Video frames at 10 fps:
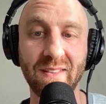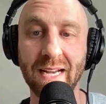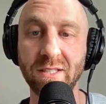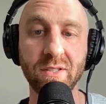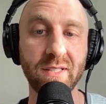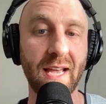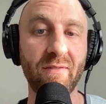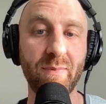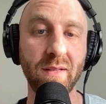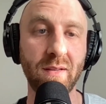That's your
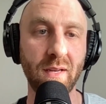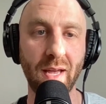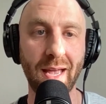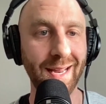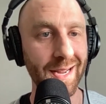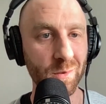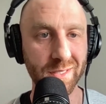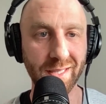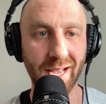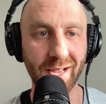staff PT, 8
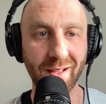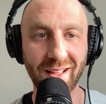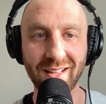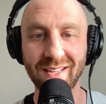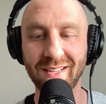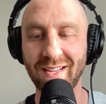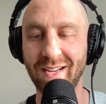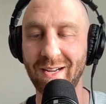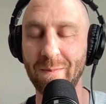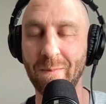hours a day,
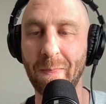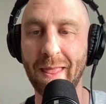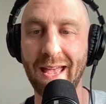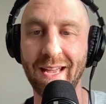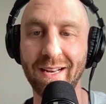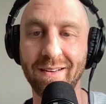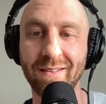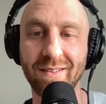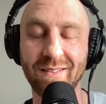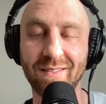
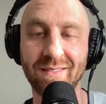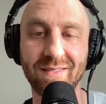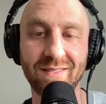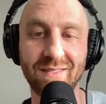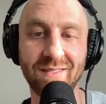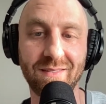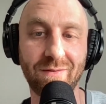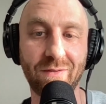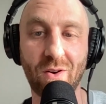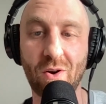and
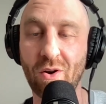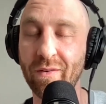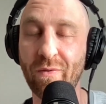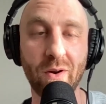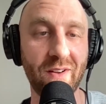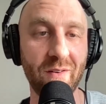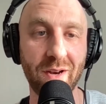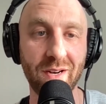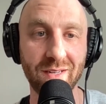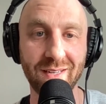on the
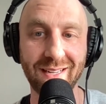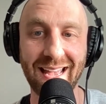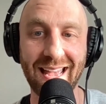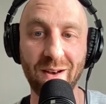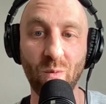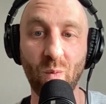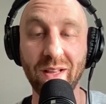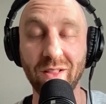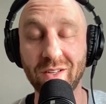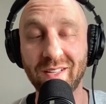45-minute. And
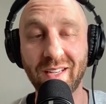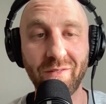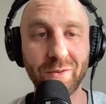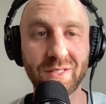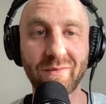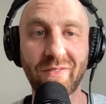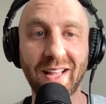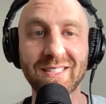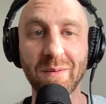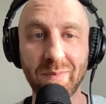we look to give you some
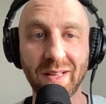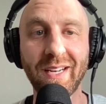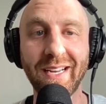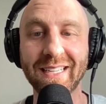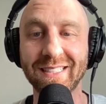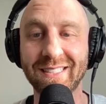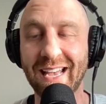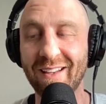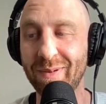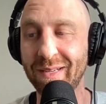flexibility as a staff